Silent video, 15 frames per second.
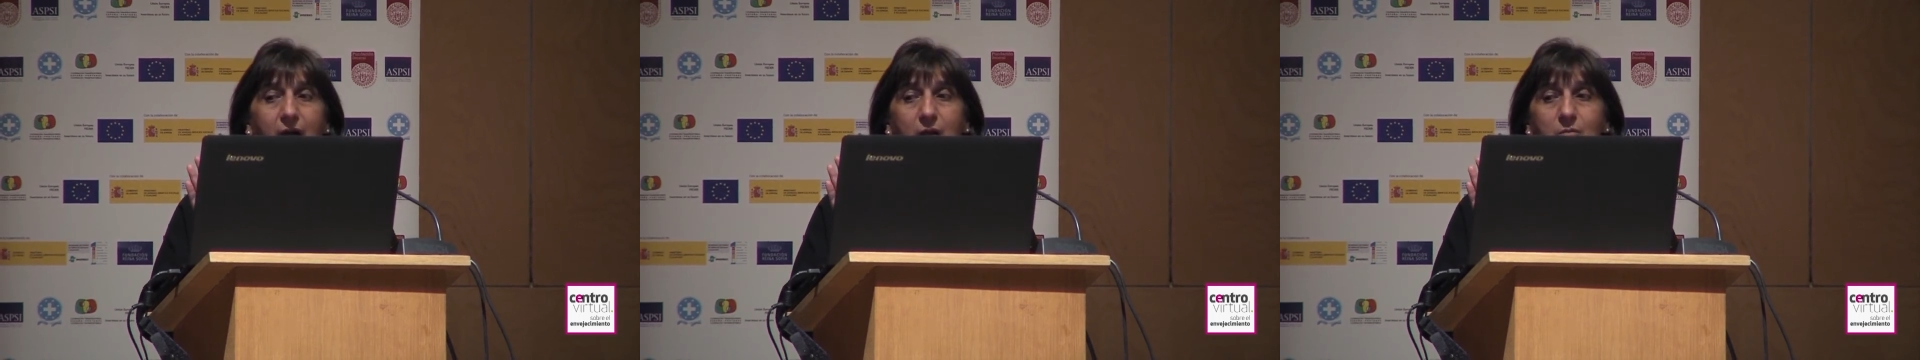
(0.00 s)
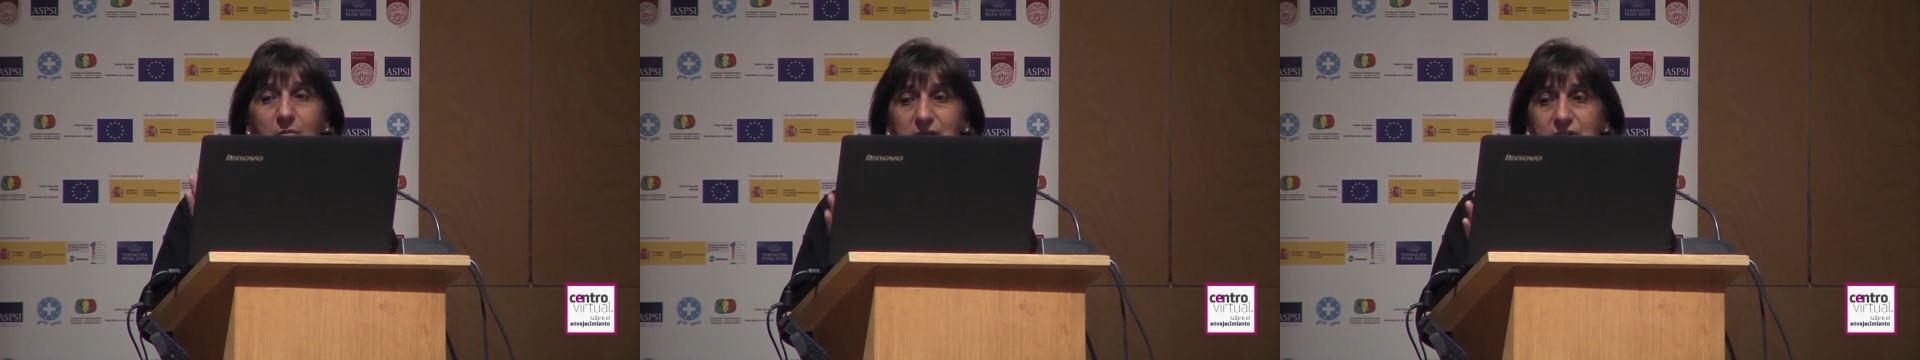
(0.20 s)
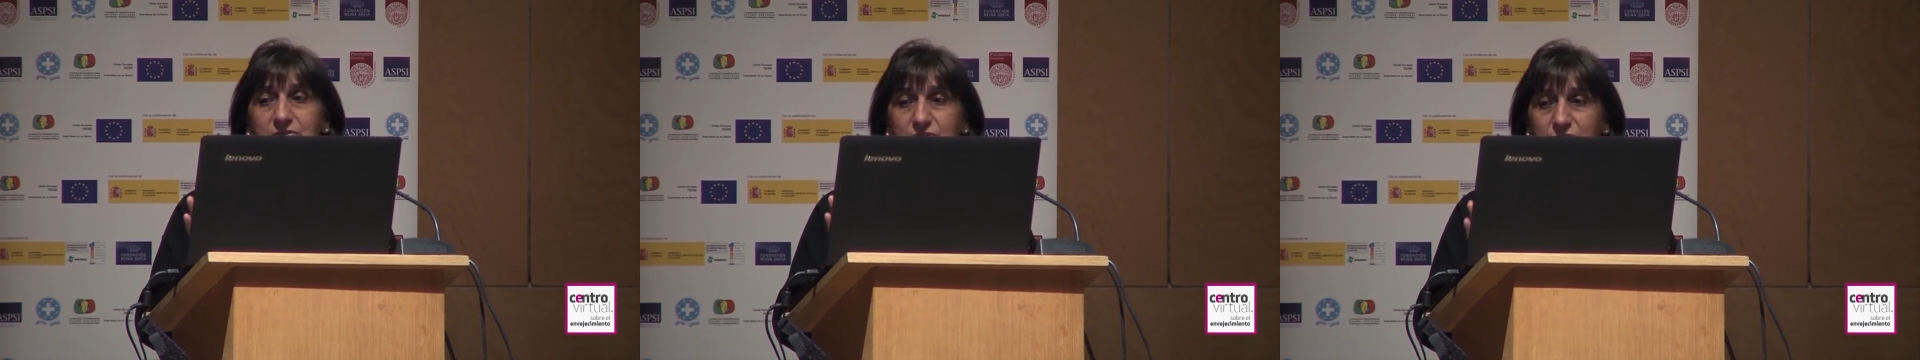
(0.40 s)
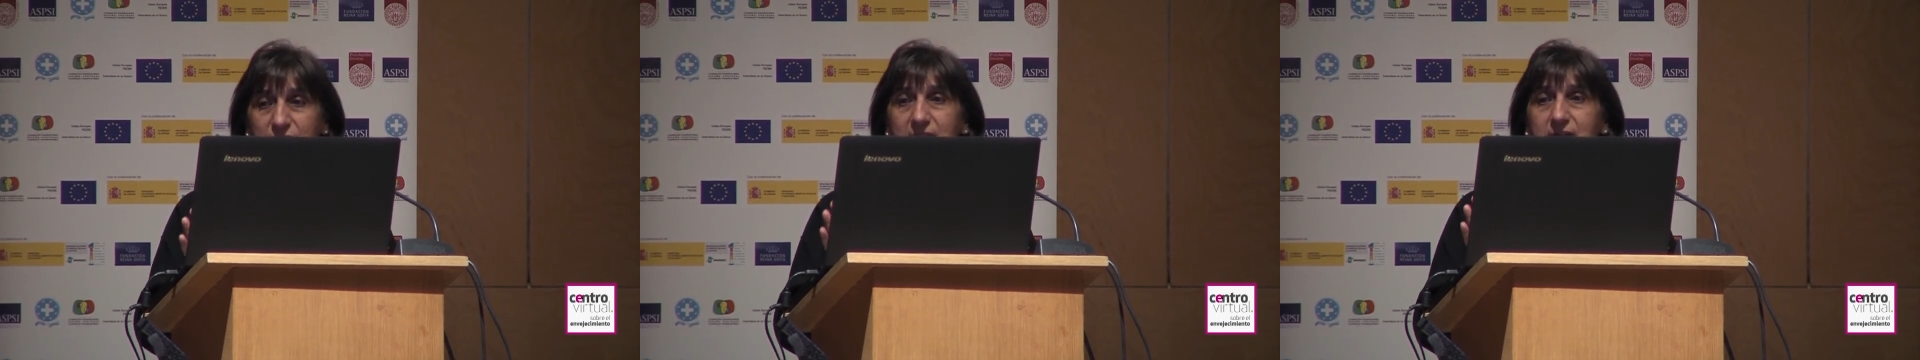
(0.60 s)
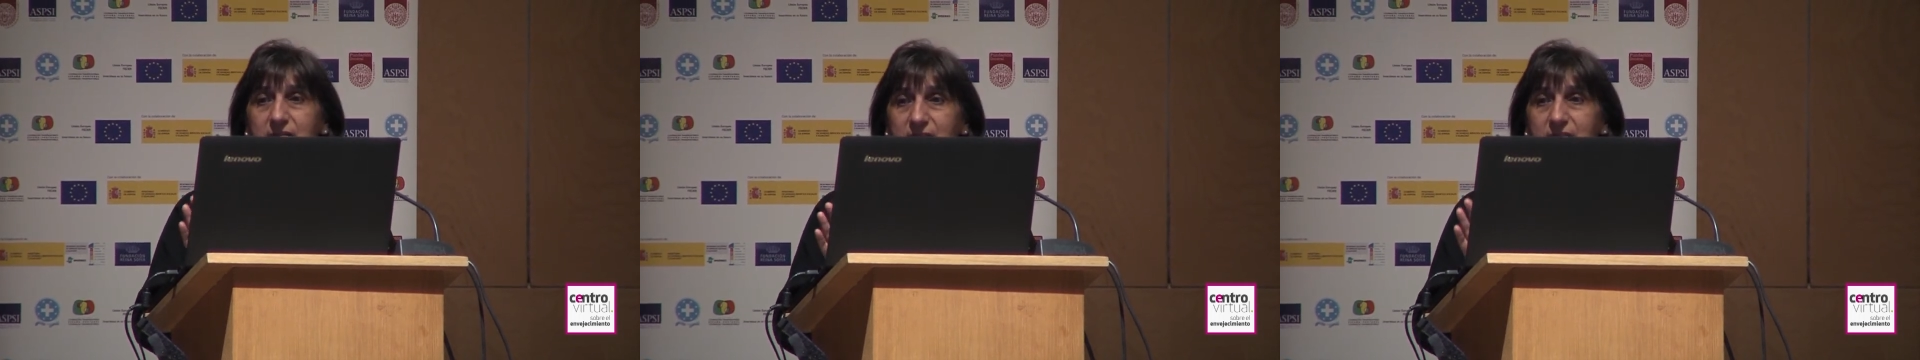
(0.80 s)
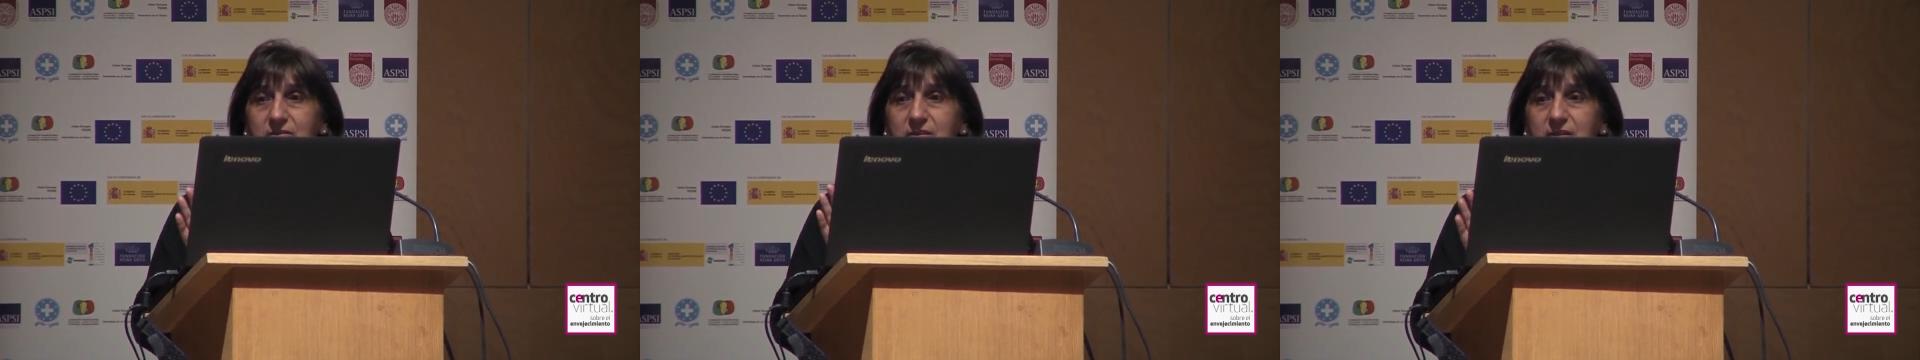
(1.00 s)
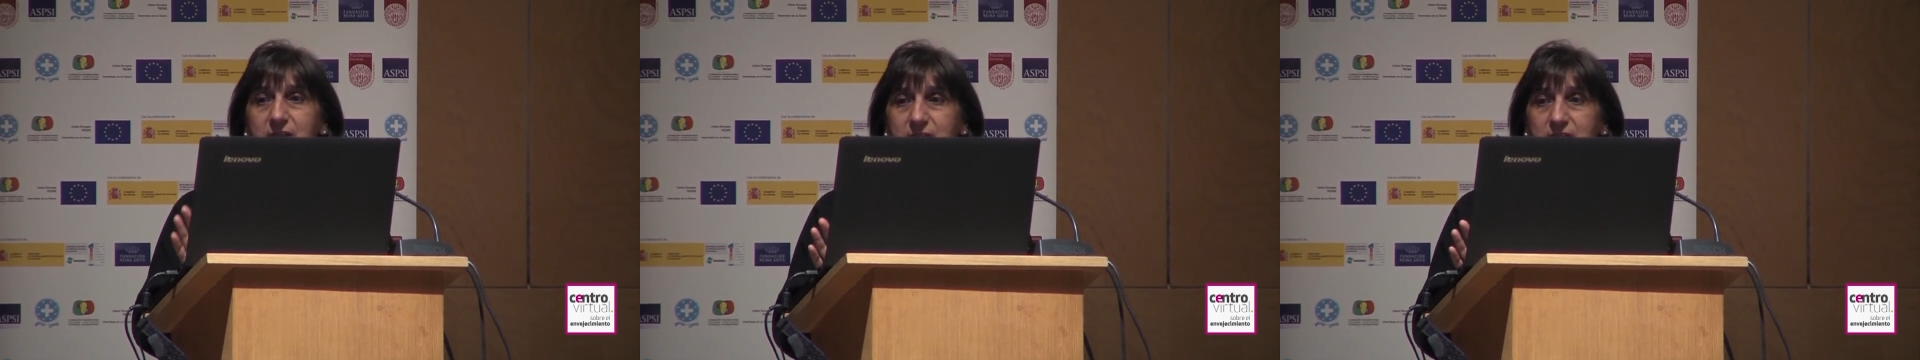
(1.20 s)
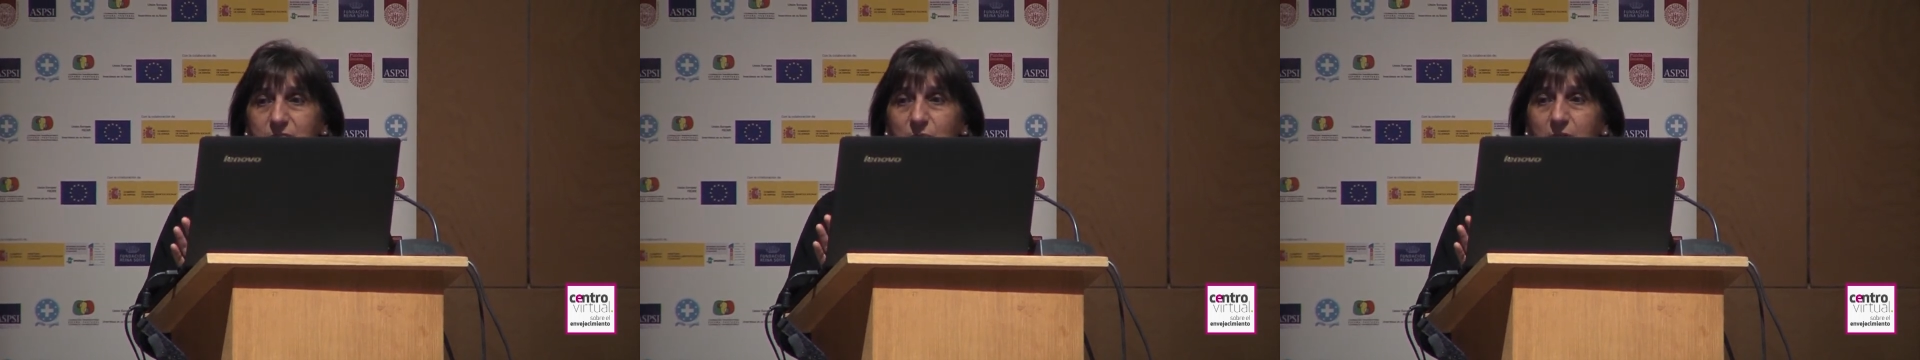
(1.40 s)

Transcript: I must strengthen this